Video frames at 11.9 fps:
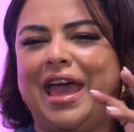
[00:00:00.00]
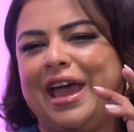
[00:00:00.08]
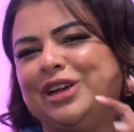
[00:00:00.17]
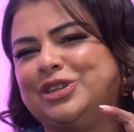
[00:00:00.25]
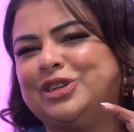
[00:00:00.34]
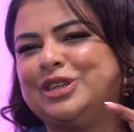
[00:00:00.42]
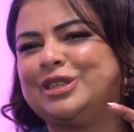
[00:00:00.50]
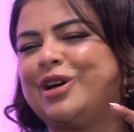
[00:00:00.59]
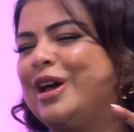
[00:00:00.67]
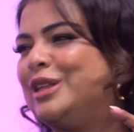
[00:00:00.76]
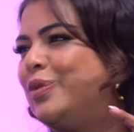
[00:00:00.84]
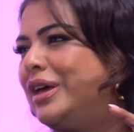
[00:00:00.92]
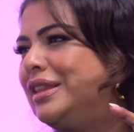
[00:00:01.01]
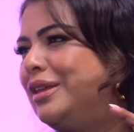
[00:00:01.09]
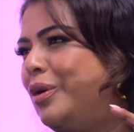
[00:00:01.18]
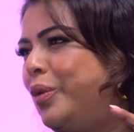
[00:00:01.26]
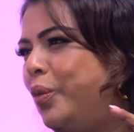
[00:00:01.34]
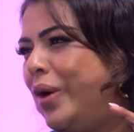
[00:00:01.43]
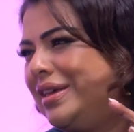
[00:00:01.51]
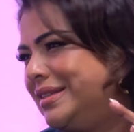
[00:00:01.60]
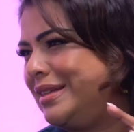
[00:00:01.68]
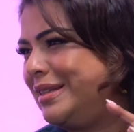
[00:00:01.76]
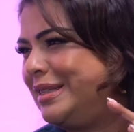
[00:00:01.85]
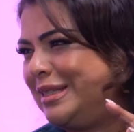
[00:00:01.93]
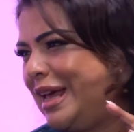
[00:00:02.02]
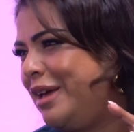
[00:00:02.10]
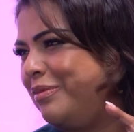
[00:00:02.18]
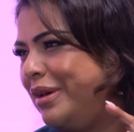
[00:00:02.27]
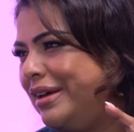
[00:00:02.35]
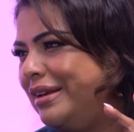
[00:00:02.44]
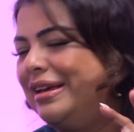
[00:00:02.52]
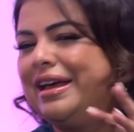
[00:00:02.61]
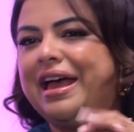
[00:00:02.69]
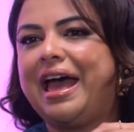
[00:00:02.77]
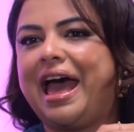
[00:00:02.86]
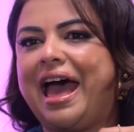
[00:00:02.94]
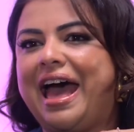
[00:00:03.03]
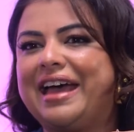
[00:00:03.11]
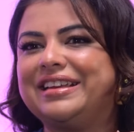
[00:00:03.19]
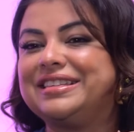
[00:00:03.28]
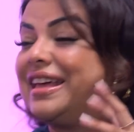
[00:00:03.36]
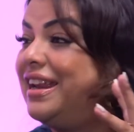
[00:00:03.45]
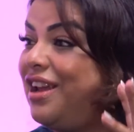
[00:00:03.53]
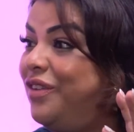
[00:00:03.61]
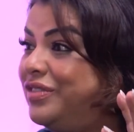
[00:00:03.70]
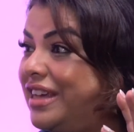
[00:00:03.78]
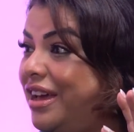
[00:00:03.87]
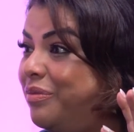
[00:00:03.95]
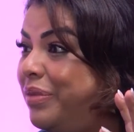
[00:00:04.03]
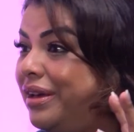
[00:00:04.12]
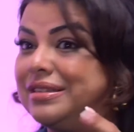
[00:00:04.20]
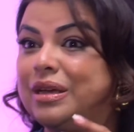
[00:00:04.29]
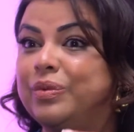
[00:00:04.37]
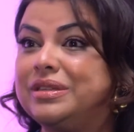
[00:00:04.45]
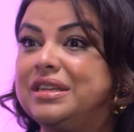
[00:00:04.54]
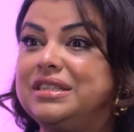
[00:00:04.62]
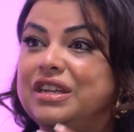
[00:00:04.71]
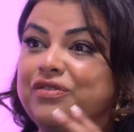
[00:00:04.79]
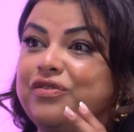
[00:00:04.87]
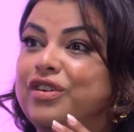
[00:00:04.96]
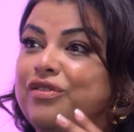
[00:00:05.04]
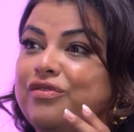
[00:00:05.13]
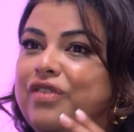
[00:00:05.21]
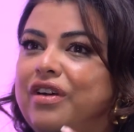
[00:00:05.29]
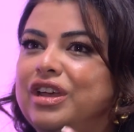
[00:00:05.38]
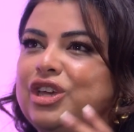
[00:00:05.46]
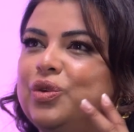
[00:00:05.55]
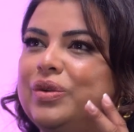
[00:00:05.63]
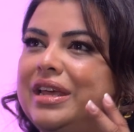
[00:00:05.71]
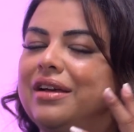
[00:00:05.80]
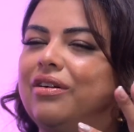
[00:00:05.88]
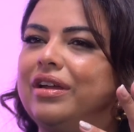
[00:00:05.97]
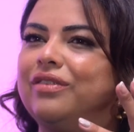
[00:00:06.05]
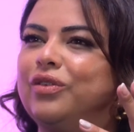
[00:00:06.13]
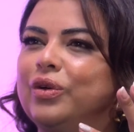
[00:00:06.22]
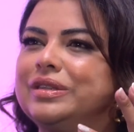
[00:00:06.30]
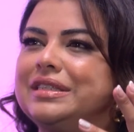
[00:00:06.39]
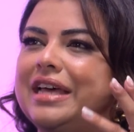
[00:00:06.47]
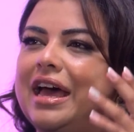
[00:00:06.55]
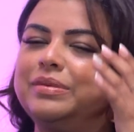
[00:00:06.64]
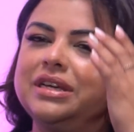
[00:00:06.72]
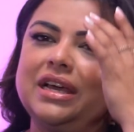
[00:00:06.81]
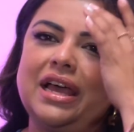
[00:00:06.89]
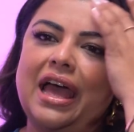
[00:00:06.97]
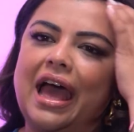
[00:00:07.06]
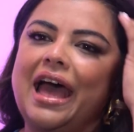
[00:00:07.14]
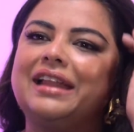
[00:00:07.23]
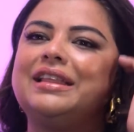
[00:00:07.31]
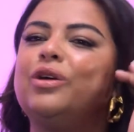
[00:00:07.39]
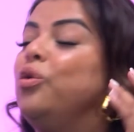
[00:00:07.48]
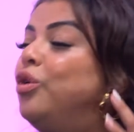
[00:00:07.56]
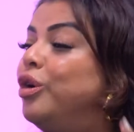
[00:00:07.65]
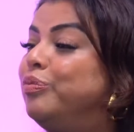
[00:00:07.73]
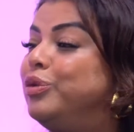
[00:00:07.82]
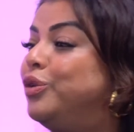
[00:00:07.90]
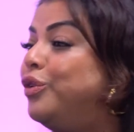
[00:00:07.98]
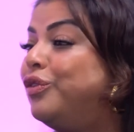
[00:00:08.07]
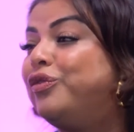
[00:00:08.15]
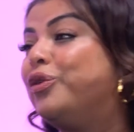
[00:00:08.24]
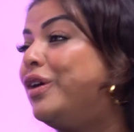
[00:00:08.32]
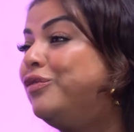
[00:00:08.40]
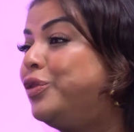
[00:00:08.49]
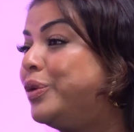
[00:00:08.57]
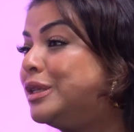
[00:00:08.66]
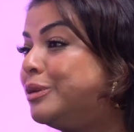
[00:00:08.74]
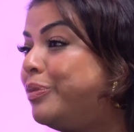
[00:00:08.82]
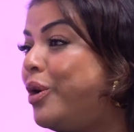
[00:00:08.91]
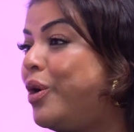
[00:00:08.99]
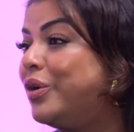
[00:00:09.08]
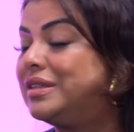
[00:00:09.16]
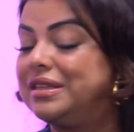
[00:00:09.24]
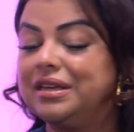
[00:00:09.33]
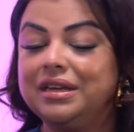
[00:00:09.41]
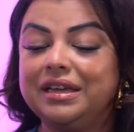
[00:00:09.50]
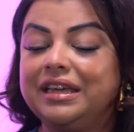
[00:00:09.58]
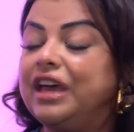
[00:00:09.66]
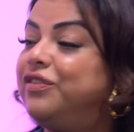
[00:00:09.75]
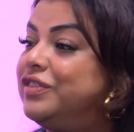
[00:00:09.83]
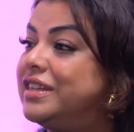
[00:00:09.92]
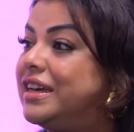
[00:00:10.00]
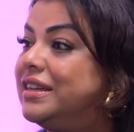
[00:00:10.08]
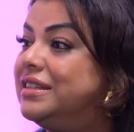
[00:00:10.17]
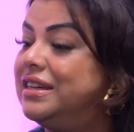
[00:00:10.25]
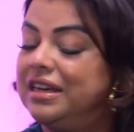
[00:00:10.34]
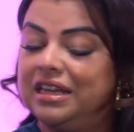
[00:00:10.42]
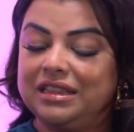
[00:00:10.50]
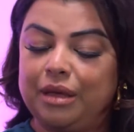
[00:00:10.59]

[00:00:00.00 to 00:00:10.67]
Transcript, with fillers: Asian designs with Western statement, mm-hmm. and they loved it because mm it was a mm. different, very unique kind of concept. And they all got a beautiful influencer box gifted. Mm.